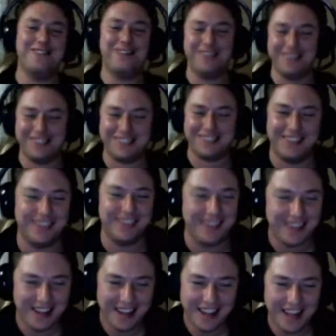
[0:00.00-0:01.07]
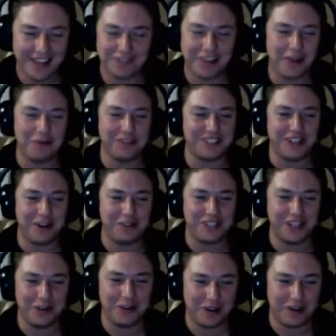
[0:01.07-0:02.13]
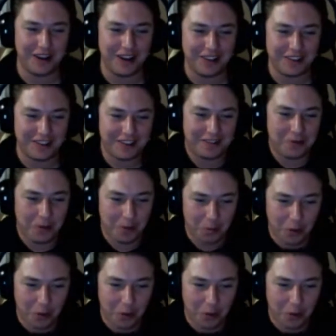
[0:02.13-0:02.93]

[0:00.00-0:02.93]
near what it's done. If there was no Zelda,